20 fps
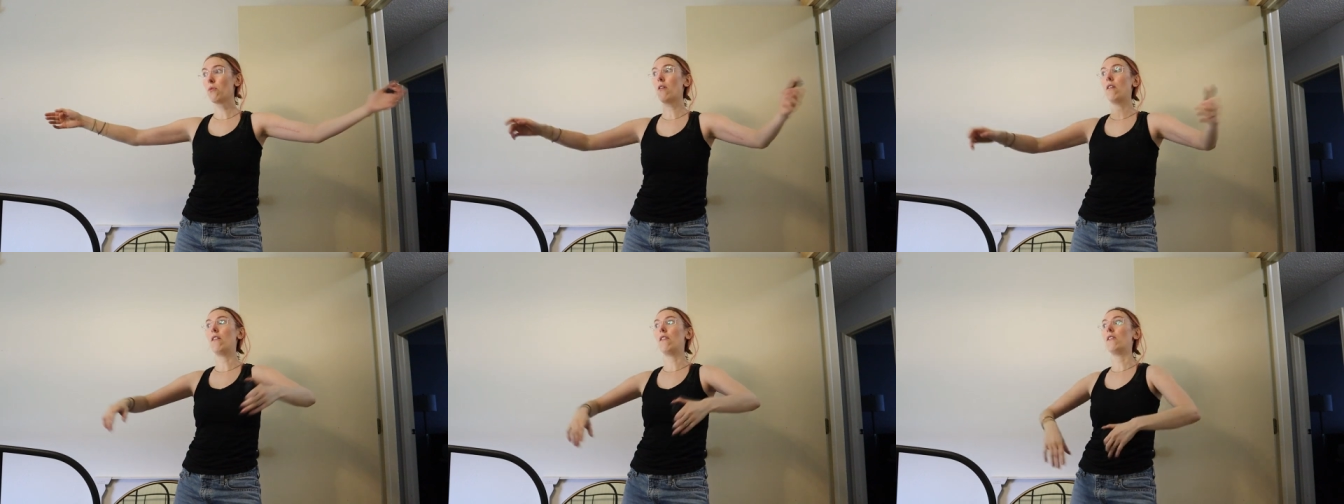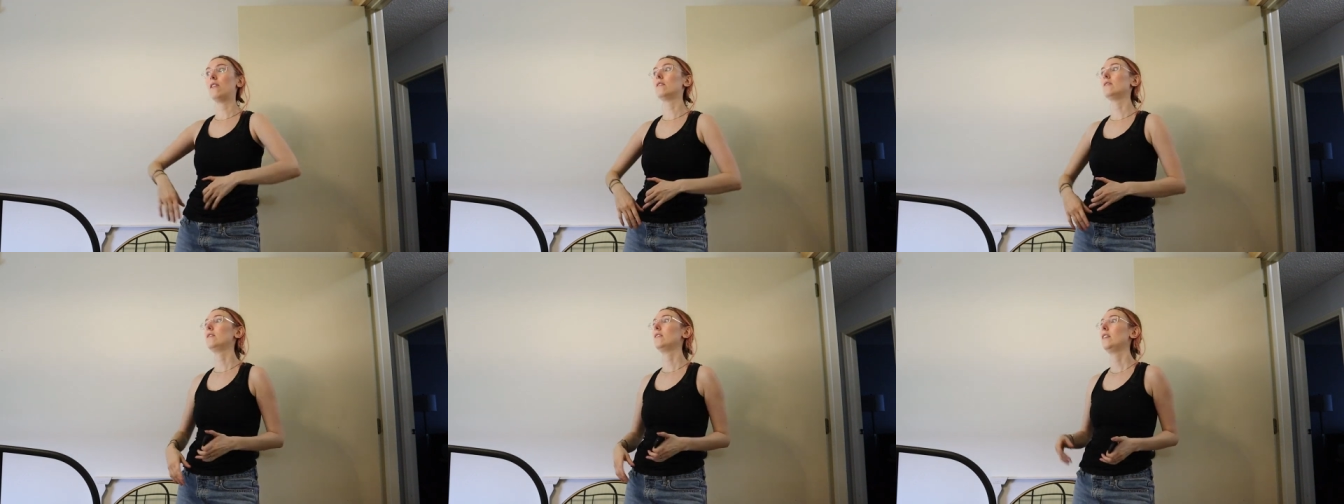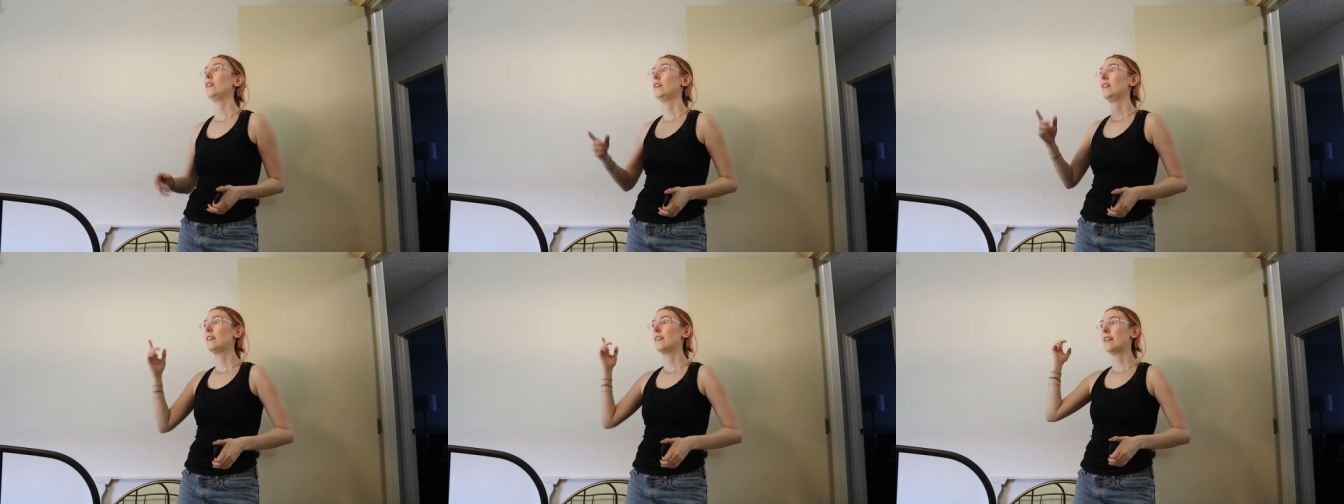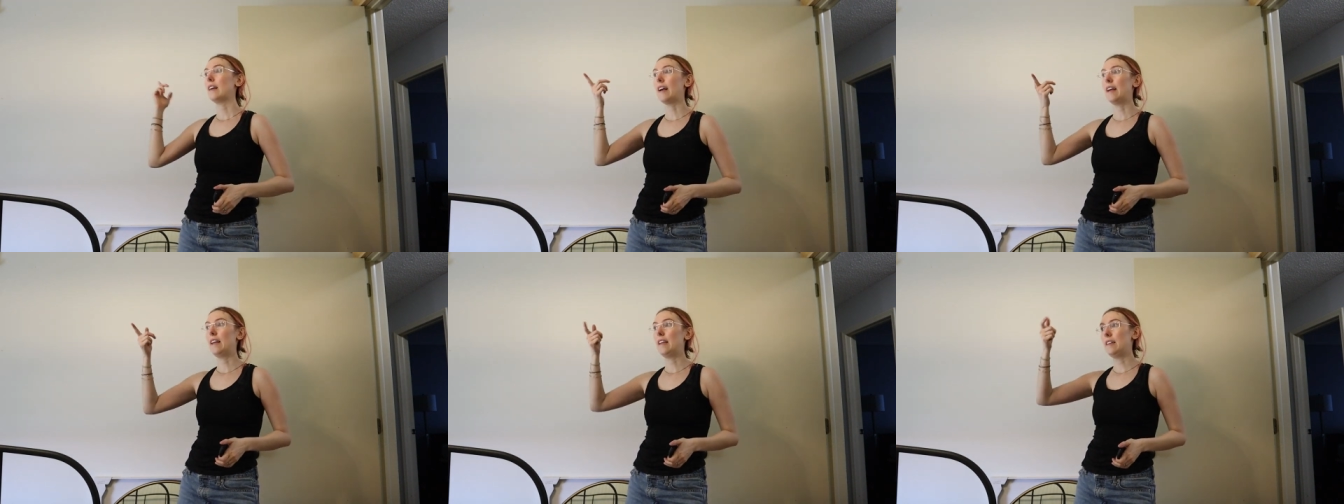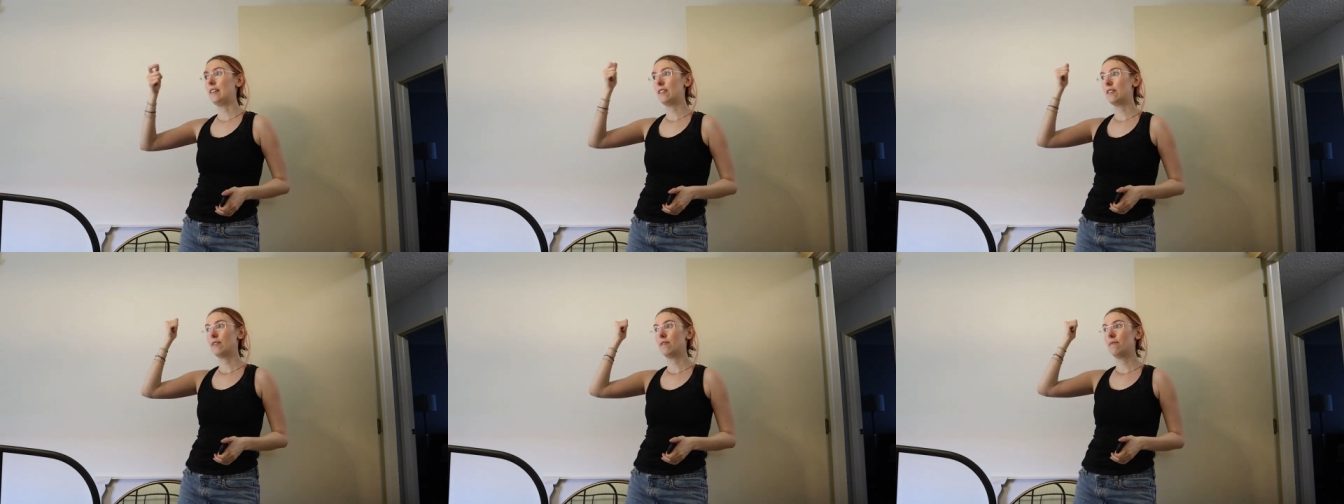wall
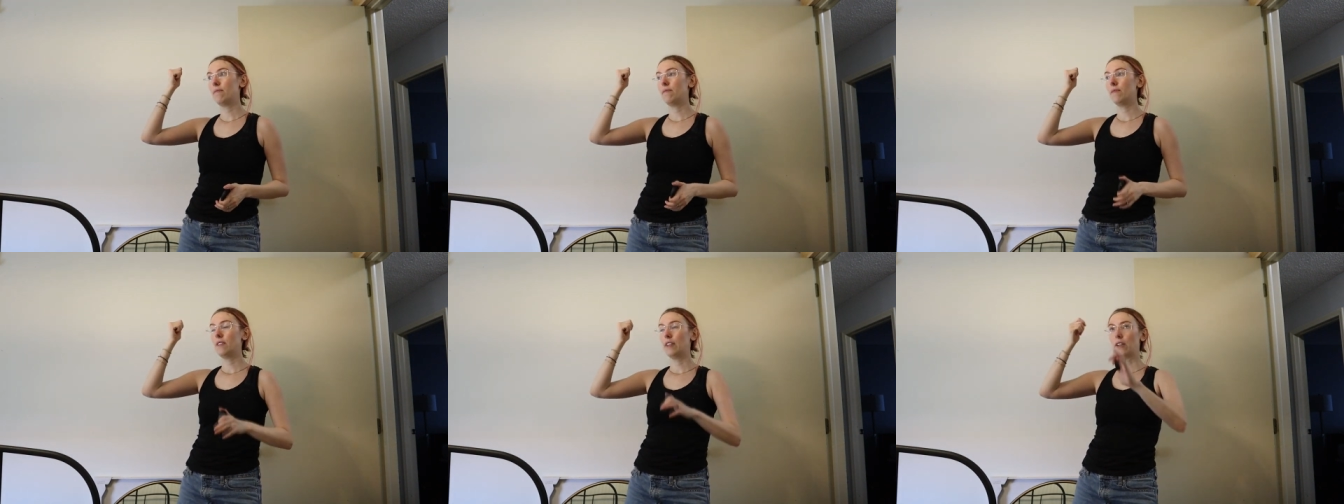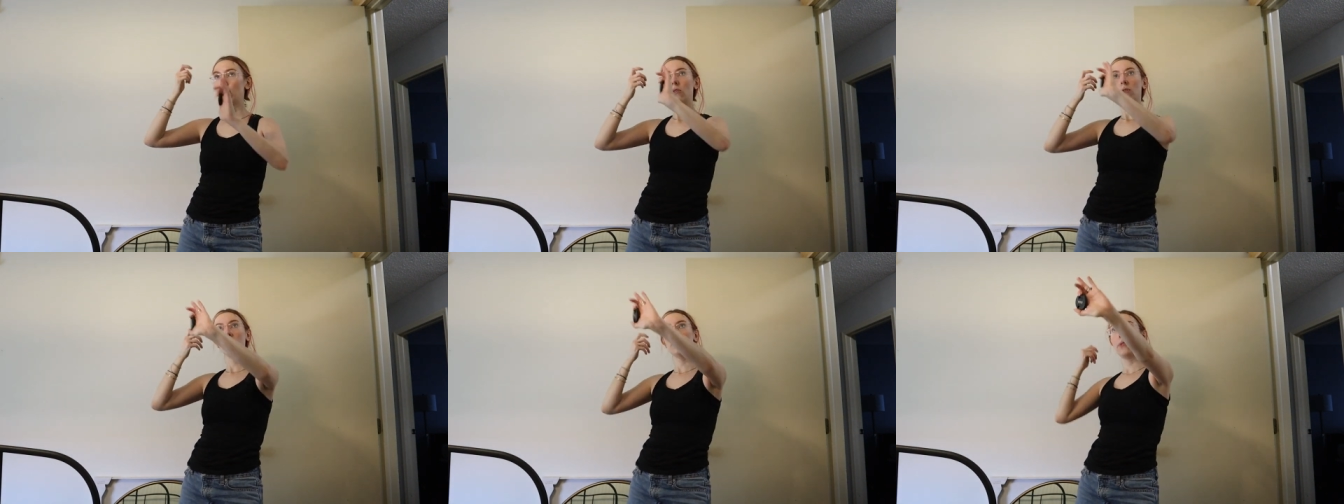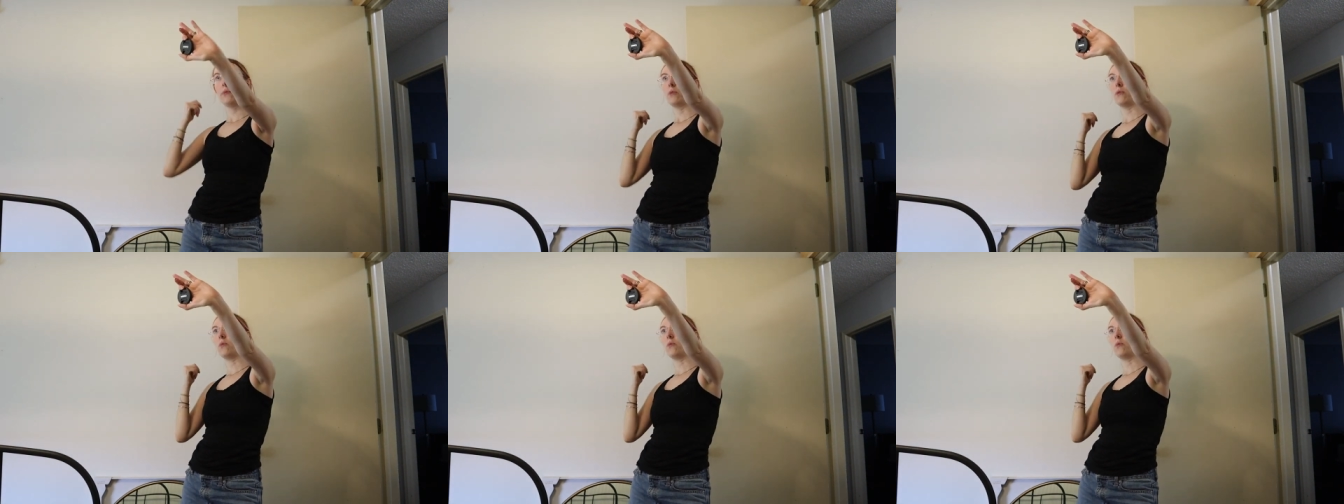and like hold it